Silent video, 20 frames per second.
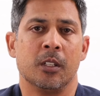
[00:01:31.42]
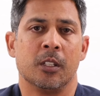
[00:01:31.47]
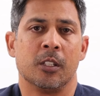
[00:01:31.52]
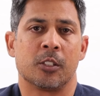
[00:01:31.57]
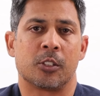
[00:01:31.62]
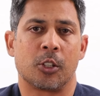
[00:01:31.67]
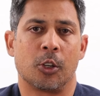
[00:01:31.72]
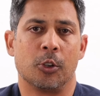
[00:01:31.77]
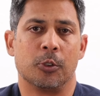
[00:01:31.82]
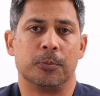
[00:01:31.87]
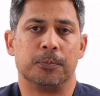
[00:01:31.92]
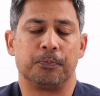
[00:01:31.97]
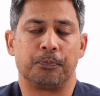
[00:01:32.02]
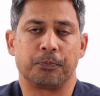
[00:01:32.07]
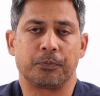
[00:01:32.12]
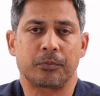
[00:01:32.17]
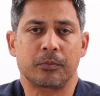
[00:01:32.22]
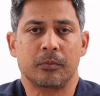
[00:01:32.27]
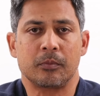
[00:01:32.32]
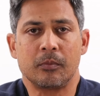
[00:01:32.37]
So
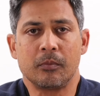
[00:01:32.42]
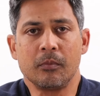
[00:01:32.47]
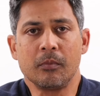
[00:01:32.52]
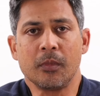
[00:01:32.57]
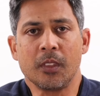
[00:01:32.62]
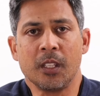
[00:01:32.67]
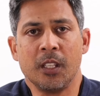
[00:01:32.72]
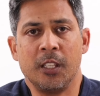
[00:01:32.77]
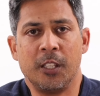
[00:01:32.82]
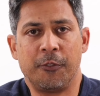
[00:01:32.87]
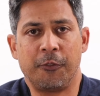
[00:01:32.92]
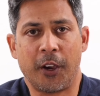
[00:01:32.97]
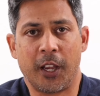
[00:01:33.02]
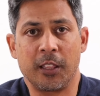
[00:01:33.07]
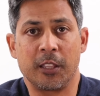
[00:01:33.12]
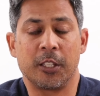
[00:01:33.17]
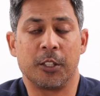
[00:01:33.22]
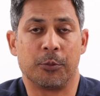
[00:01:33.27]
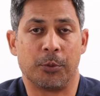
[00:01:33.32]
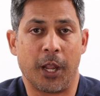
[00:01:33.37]
he
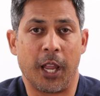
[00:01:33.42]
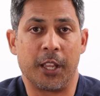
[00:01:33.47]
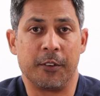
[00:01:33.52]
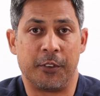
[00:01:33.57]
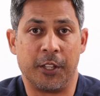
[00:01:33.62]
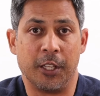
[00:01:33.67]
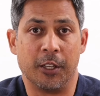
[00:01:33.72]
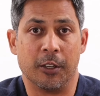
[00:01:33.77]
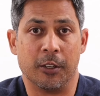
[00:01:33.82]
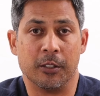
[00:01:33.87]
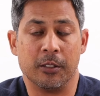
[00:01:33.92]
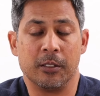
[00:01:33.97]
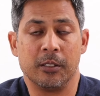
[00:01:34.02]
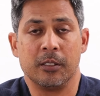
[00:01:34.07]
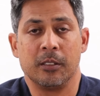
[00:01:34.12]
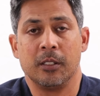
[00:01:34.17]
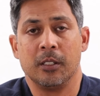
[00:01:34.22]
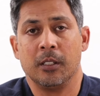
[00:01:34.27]
finally arrived here,